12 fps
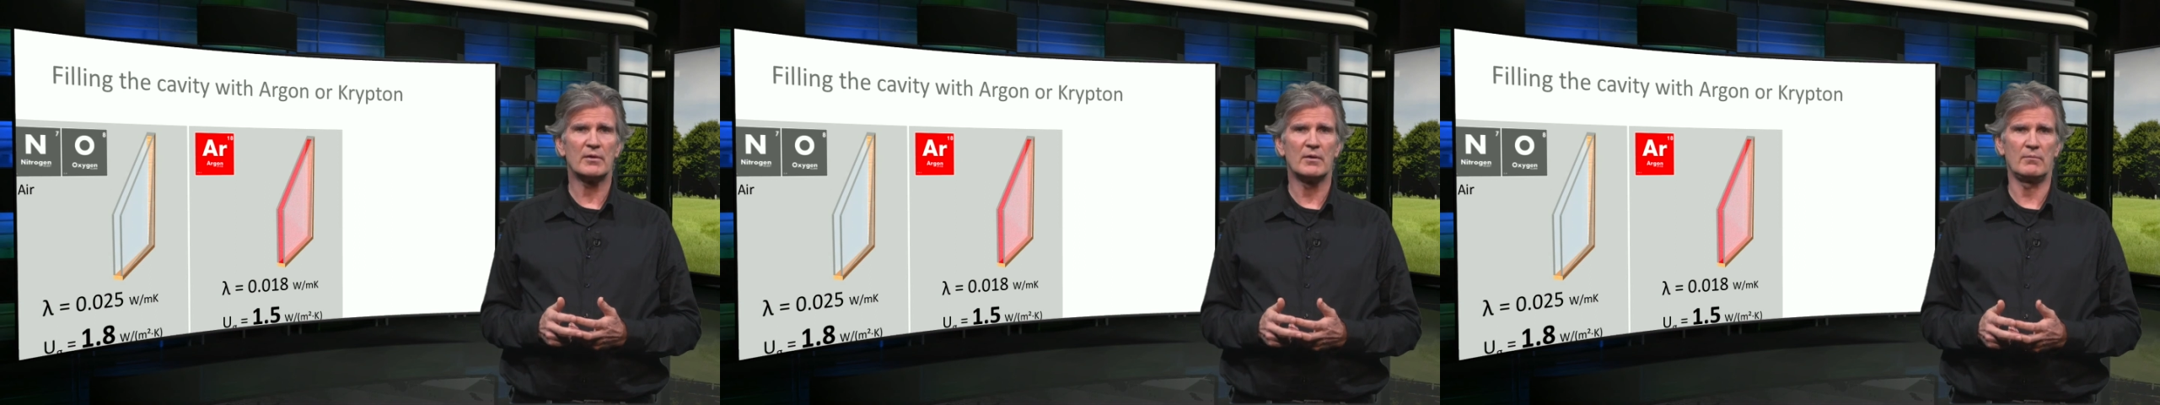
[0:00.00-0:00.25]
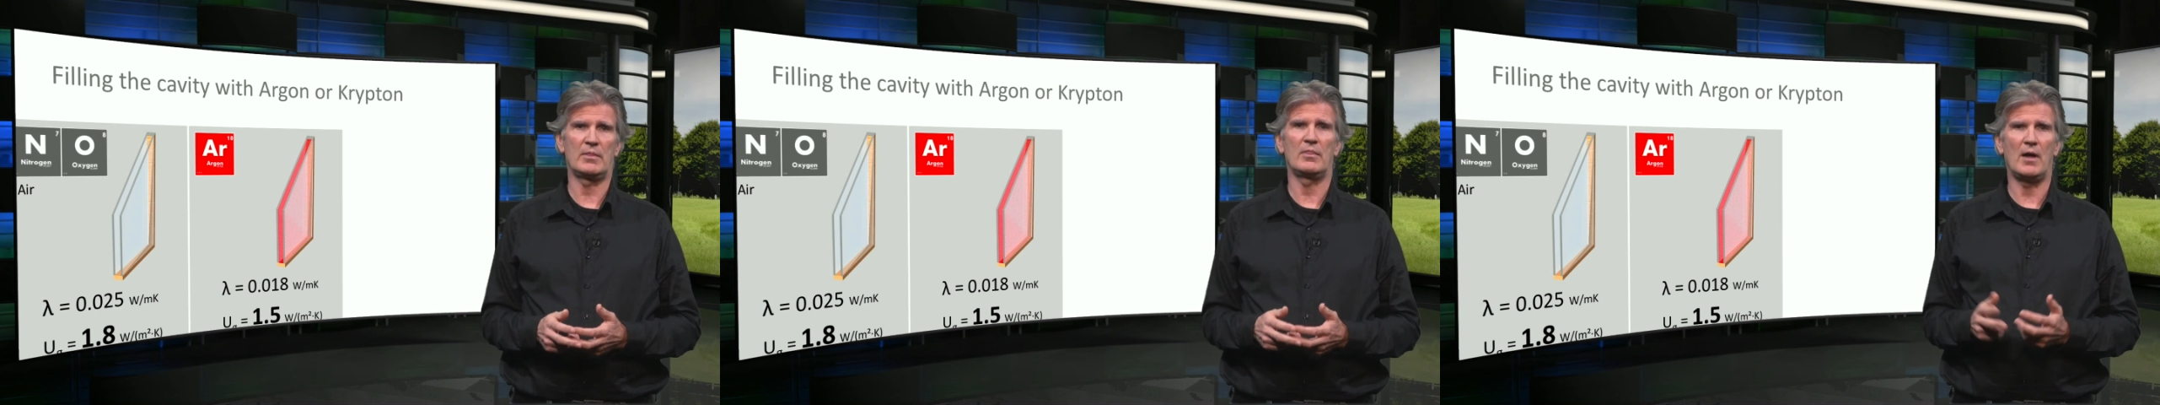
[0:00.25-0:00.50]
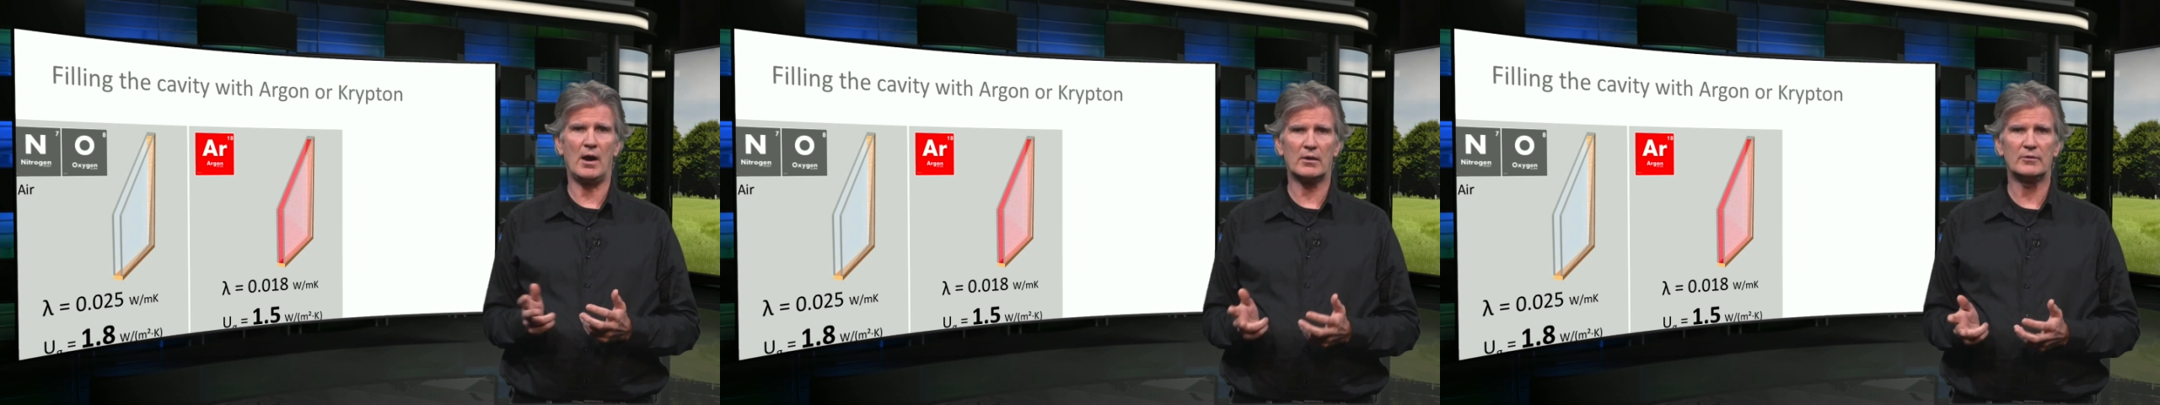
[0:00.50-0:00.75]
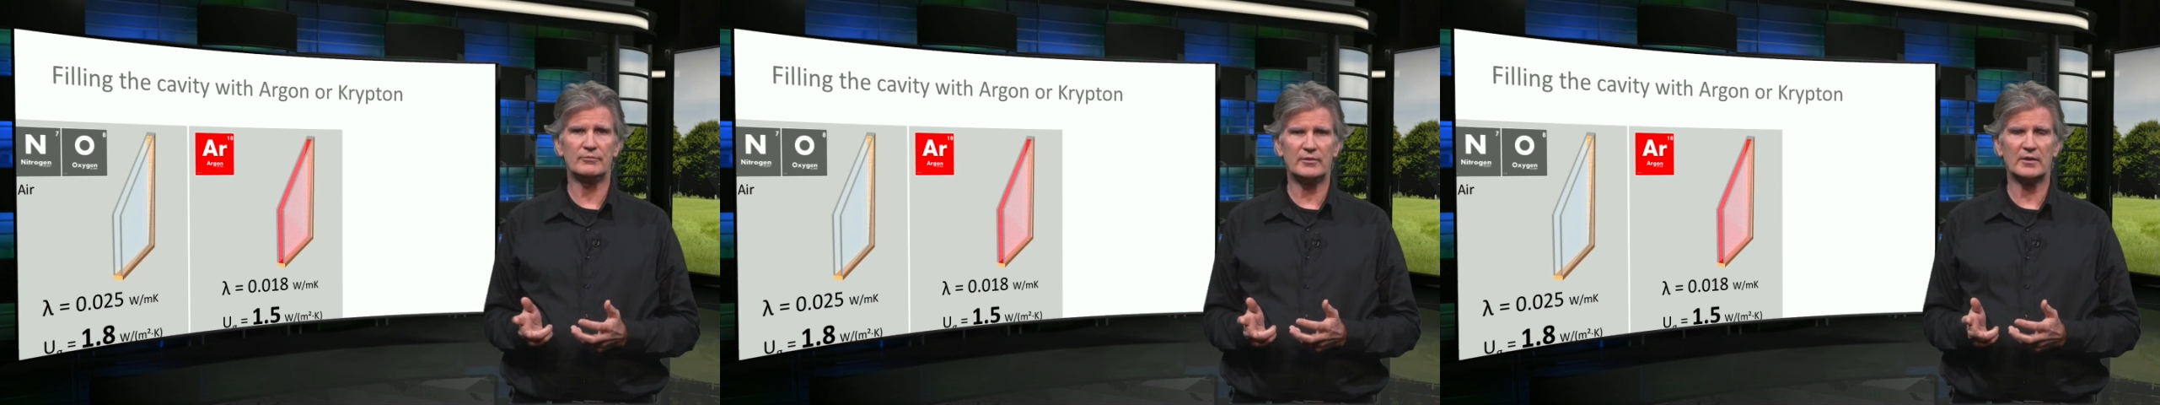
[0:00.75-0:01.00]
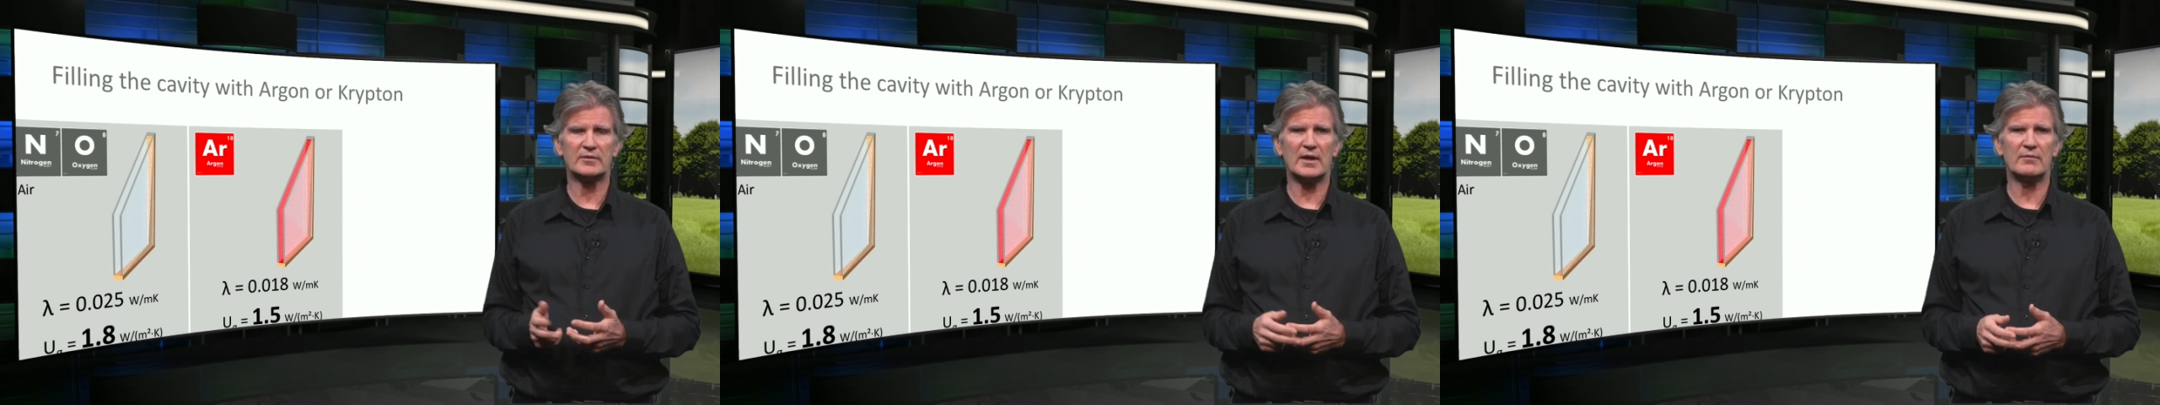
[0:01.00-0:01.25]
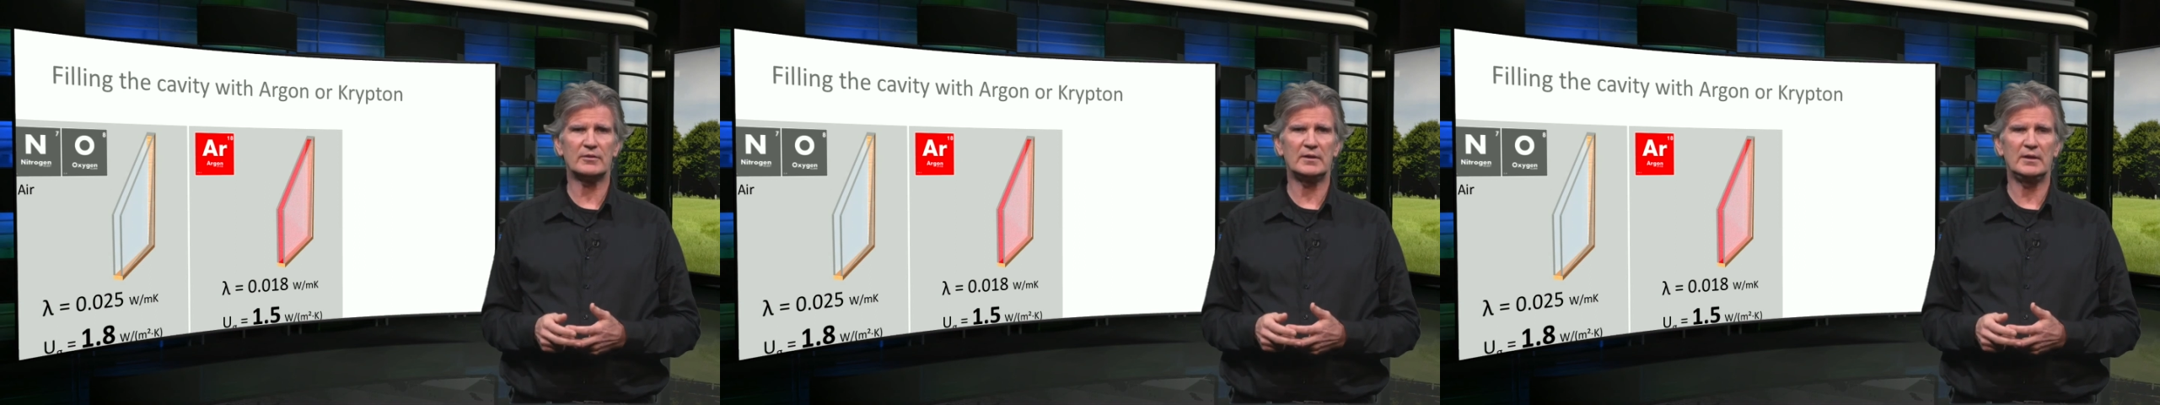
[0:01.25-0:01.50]
with an argon-filled
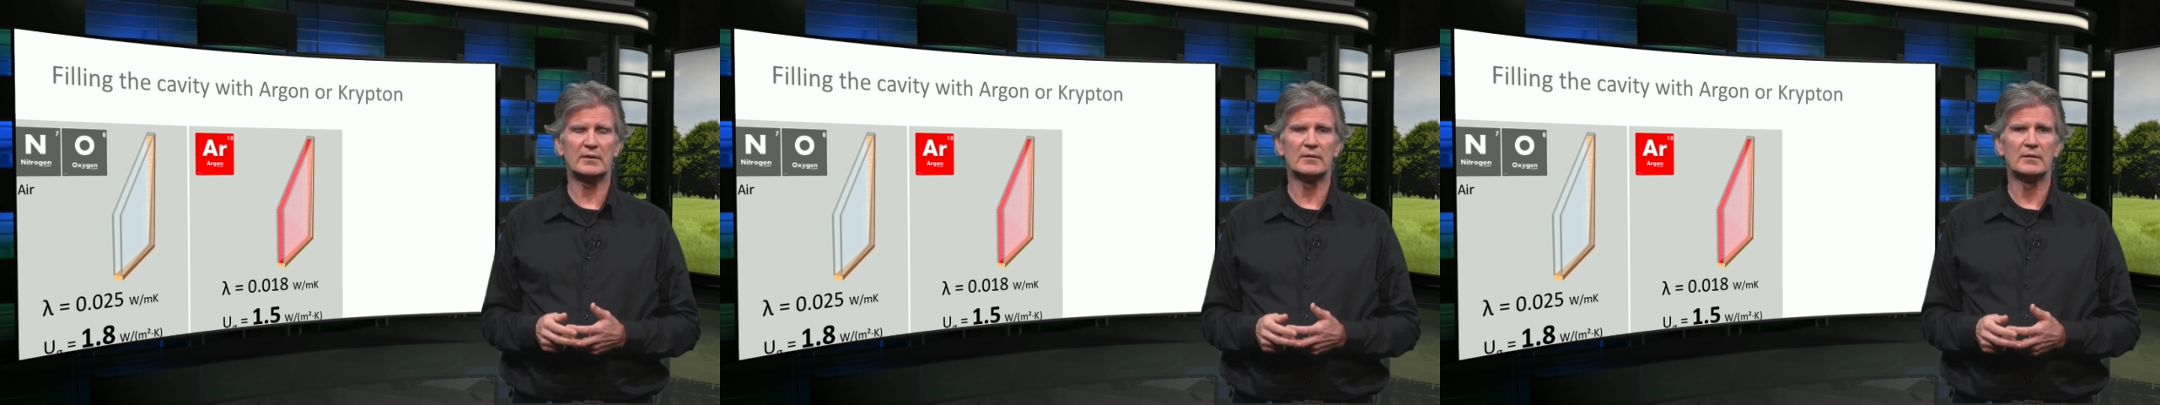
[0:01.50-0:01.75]
cavity